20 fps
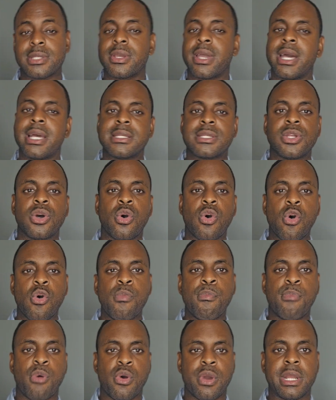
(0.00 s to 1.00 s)
So guys, the
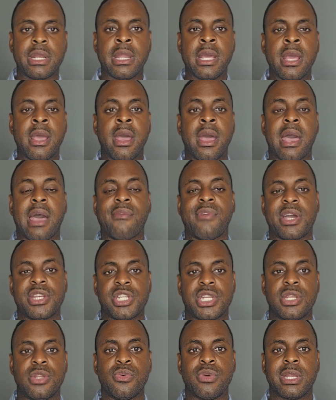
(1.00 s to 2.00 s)
whole point of
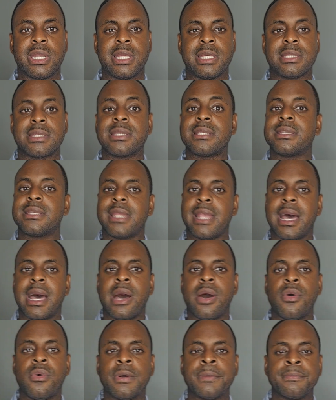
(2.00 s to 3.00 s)
actually doing this is
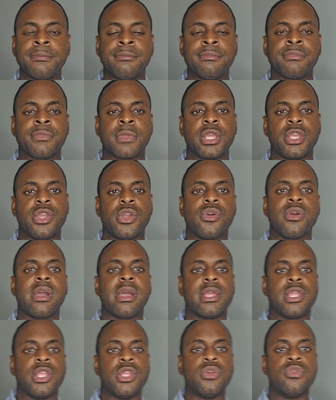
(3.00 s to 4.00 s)
now
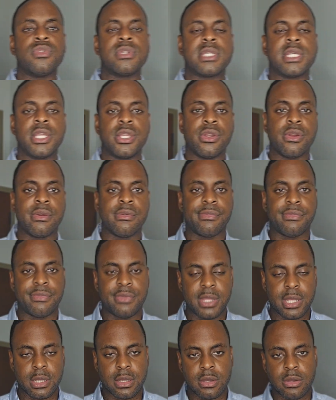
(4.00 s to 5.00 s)
you're using your
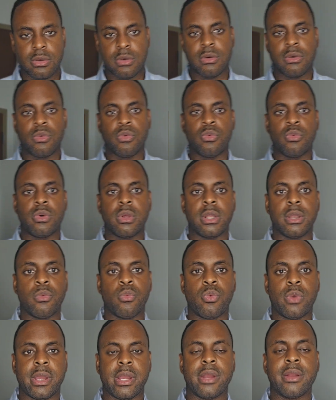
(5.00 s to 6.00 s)
vehicle
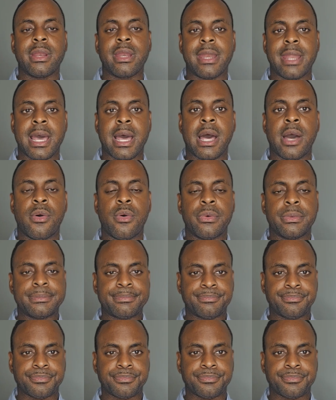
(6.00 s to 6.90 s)
where now